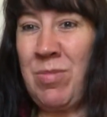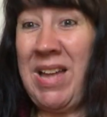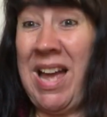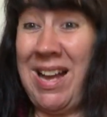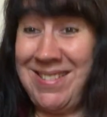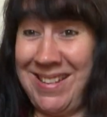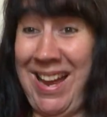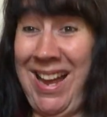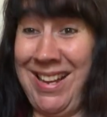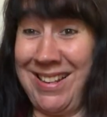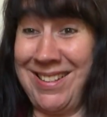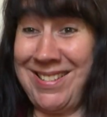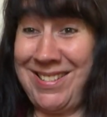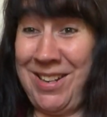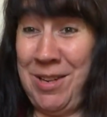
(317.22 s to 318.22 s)
our
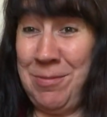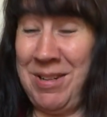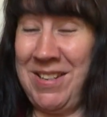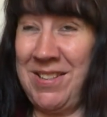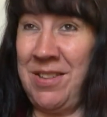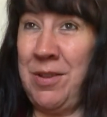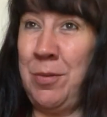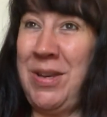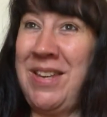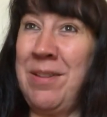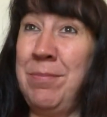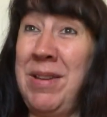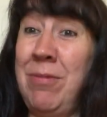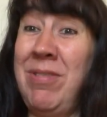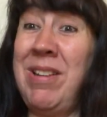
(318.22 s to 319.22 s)
tanks, don't we, so that we can
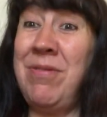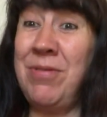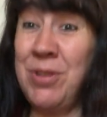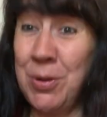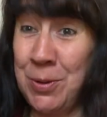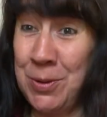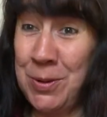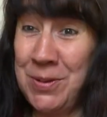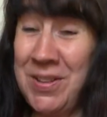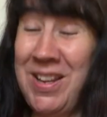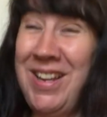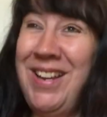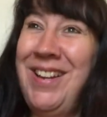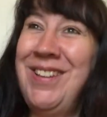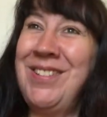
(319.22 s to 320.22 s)
be refueled,
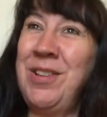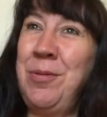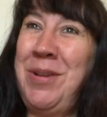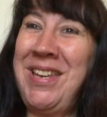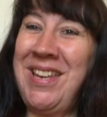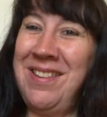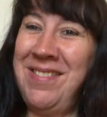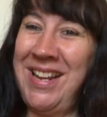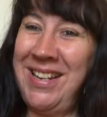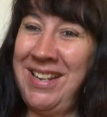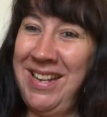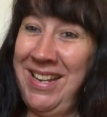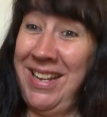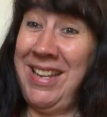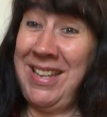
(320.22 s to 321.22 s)
so that we can then
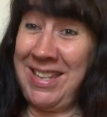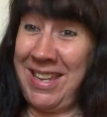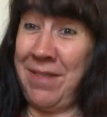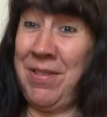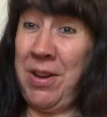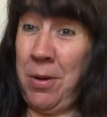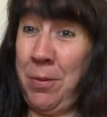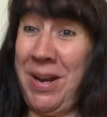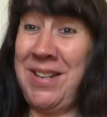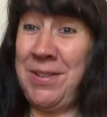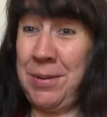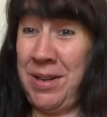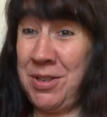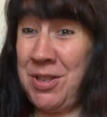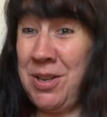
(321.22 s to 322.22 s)
give it away
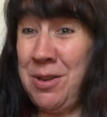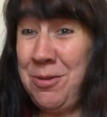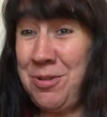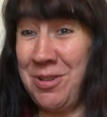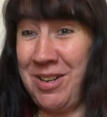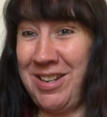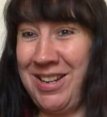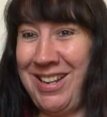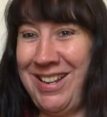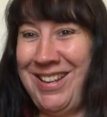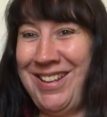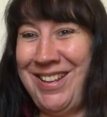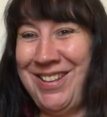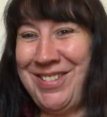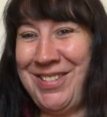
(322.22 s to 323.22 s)
to our children.
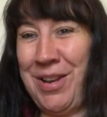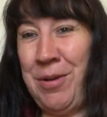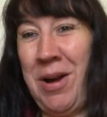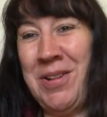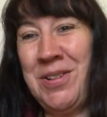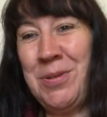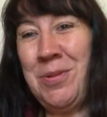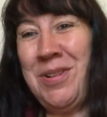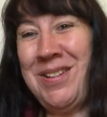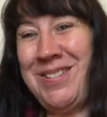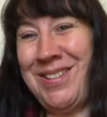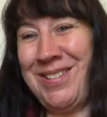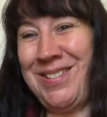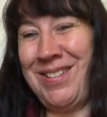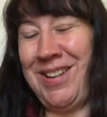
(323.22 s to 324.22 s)
So I just want
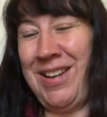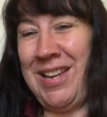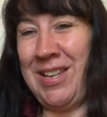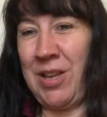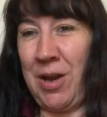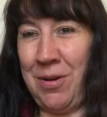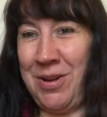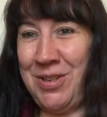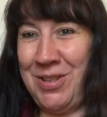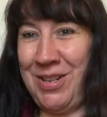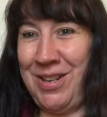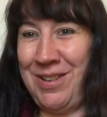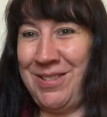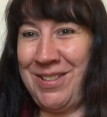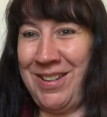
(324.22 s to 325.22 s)
to encourage
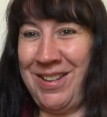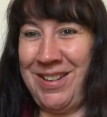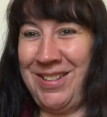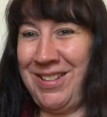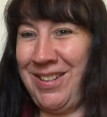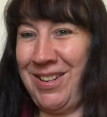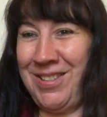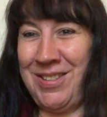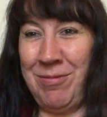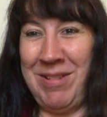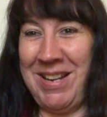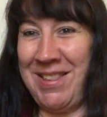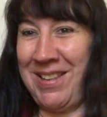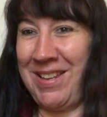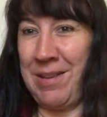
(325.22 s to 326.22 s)
you to, you know, to
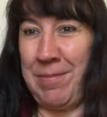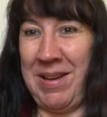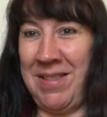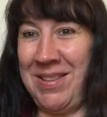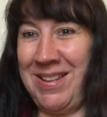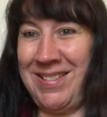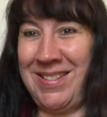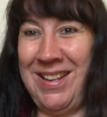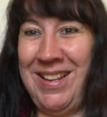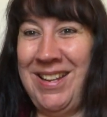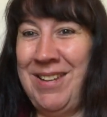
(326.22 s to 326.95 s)
really think about this.